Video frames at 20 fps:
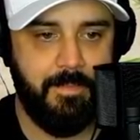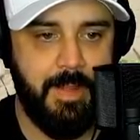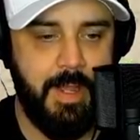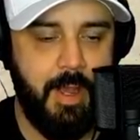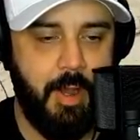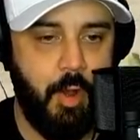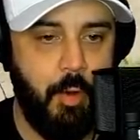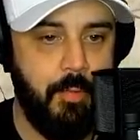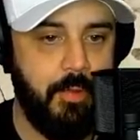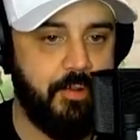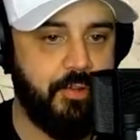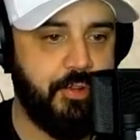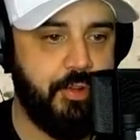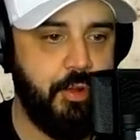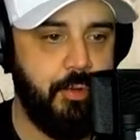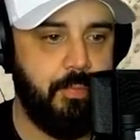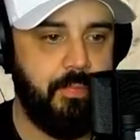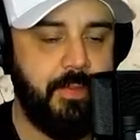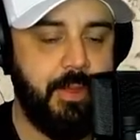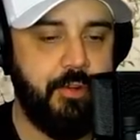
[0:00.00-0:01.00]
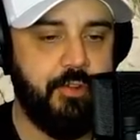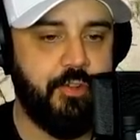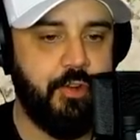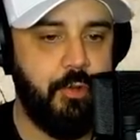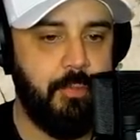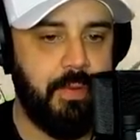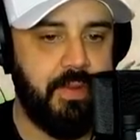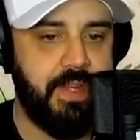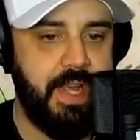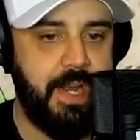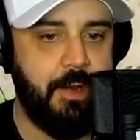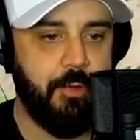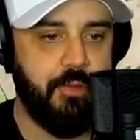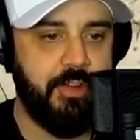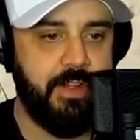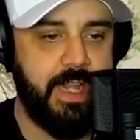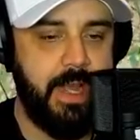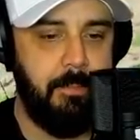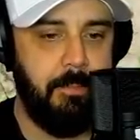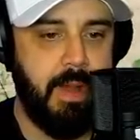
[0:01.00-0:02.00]
Oh, there's uh, two. Ah. There's two potatoes in
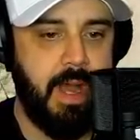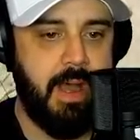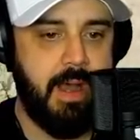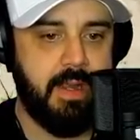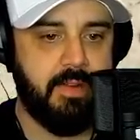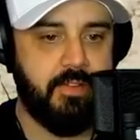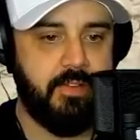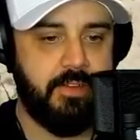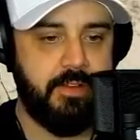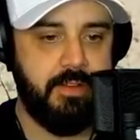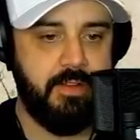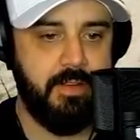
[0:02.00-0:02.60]
that box.